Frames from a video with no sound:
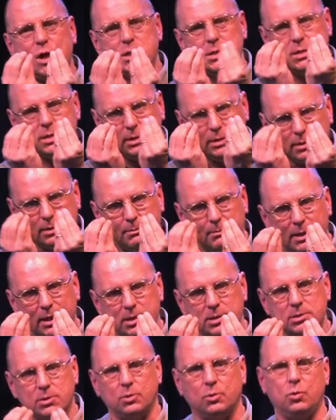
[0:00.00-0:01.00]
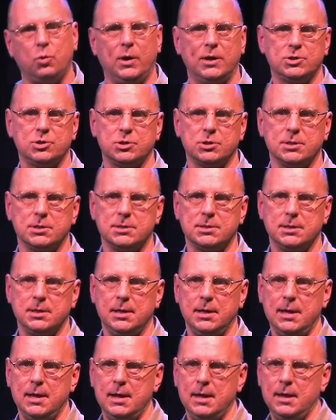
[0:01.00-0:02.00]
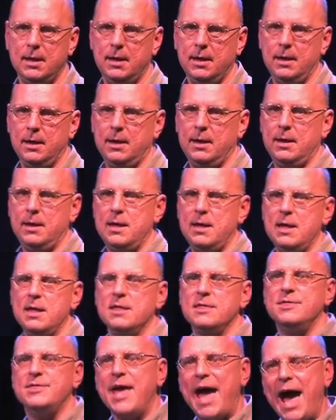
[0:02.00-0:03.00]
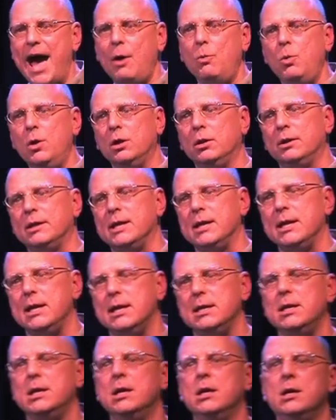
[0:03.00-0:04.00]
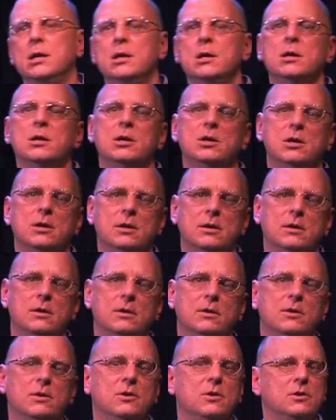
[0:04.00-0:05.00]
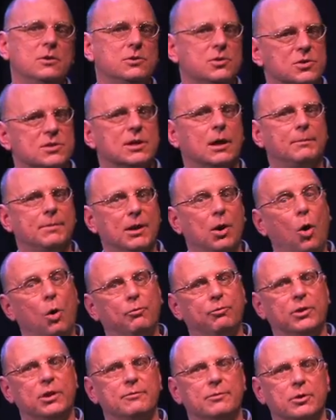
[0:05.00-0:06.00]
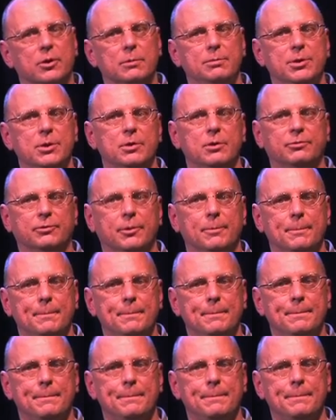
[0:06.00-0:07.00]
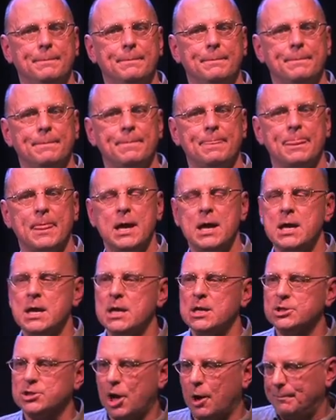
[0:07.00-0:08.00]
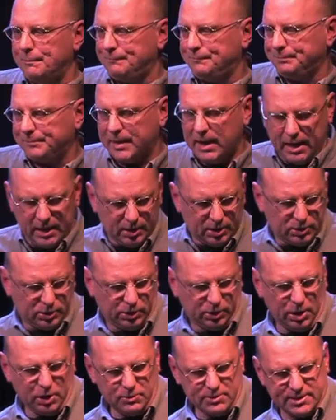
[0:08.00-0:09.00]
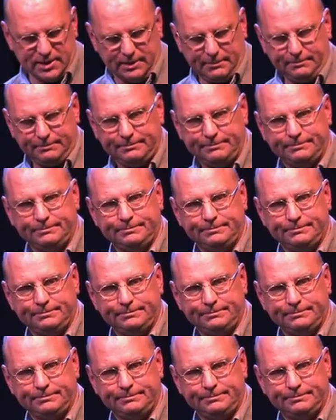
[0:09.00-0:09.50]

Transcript: fundamental questions. That will lead to something hopefully very beautiful. So, in closing,